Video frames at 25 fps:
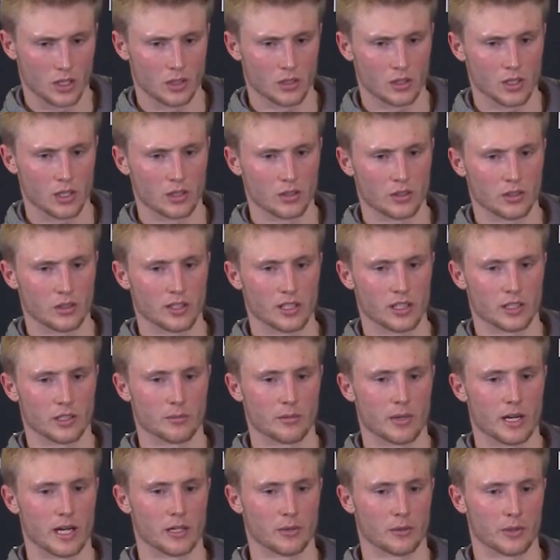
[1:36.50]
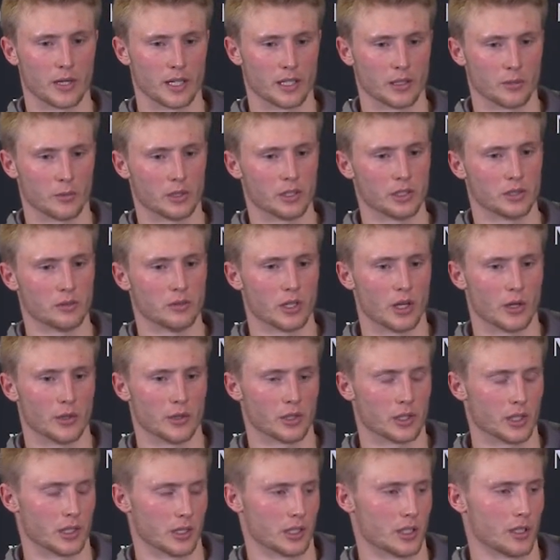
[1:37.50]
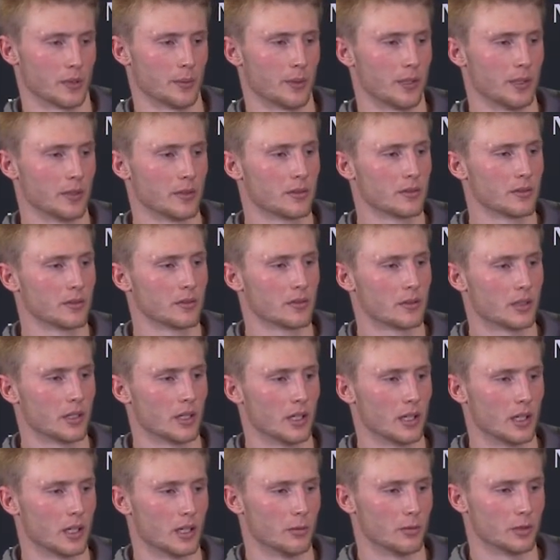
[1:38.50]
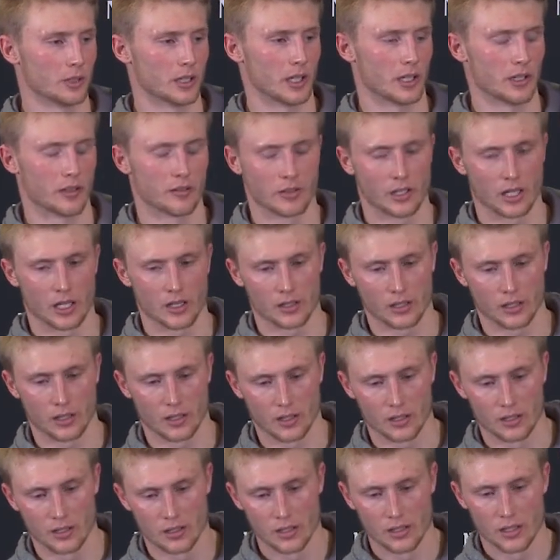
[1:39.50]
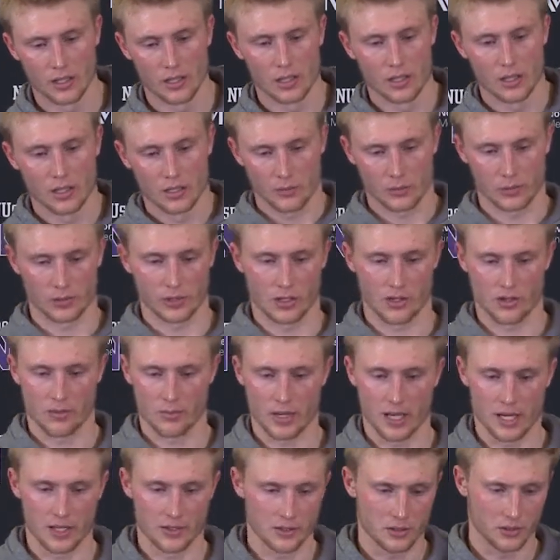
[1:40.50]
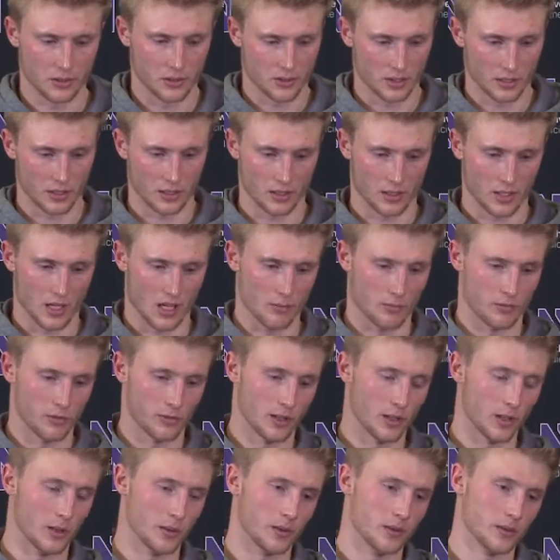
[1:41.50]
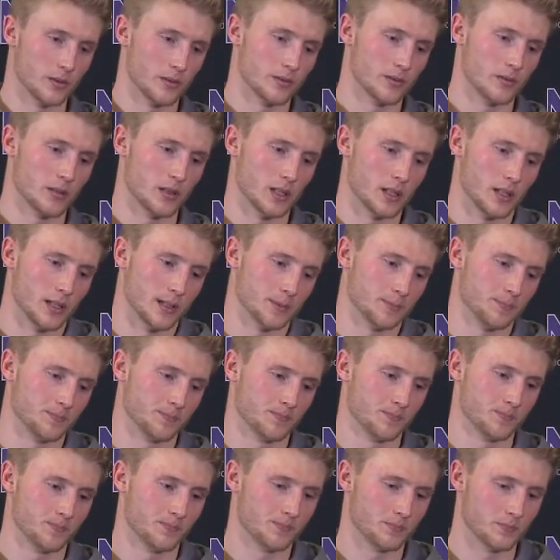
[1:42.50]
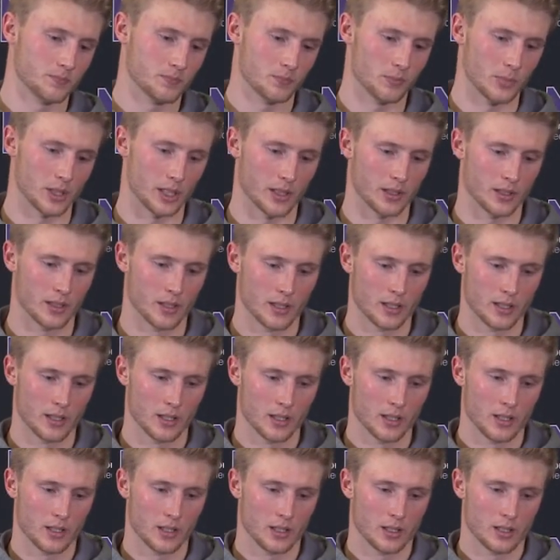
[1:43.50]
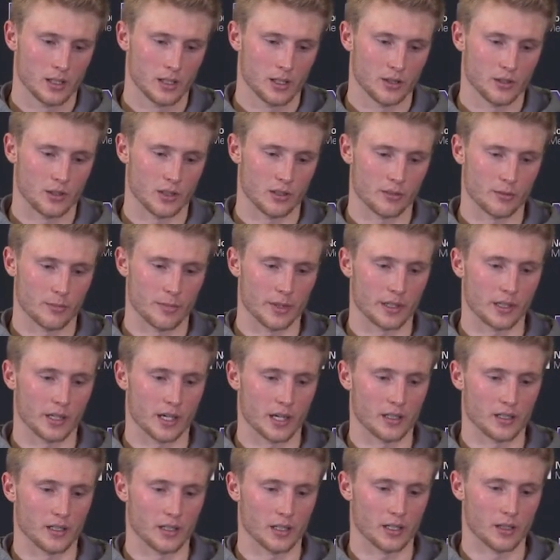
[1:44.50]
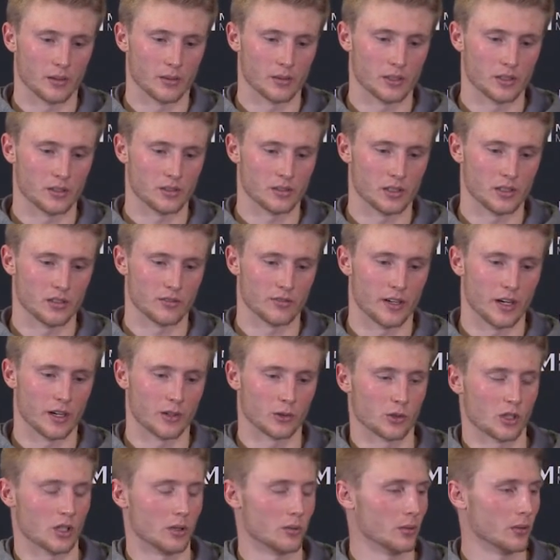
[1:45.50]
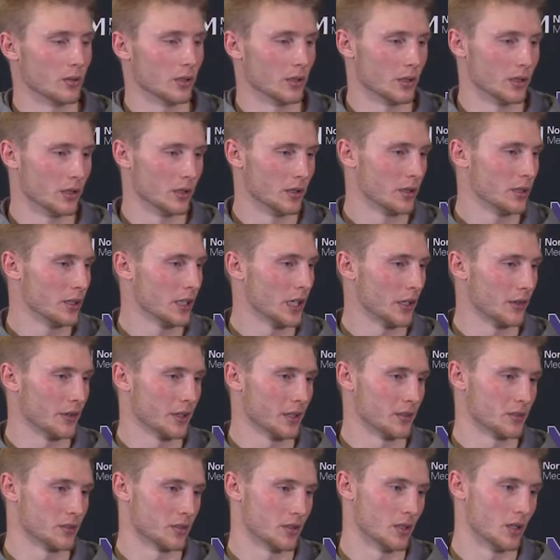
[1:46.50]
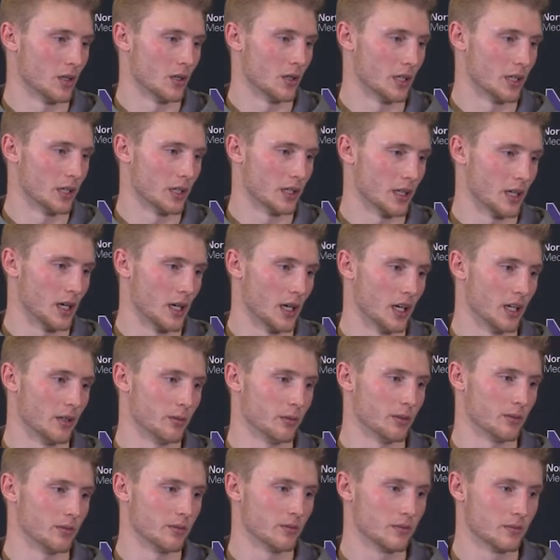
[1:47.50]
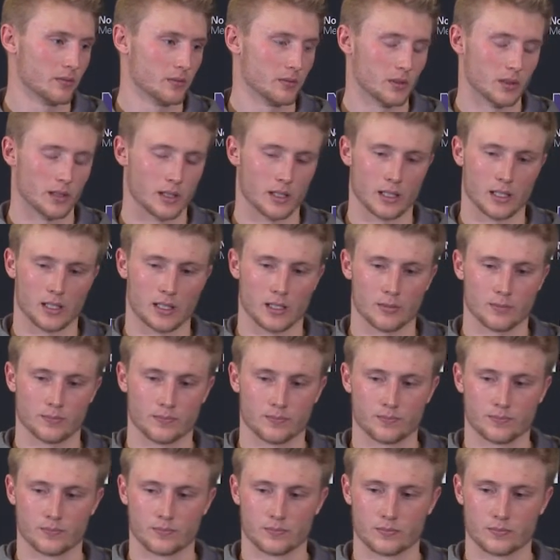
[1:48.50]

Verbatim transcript: Yeah, you get you get your mind ready when you know you're going to go in. Um, you kind of have an idea when you're on the bench and you're seeing the game flow, and um, but you have a better idea when you see foul trouble or how things are going in the game, and um,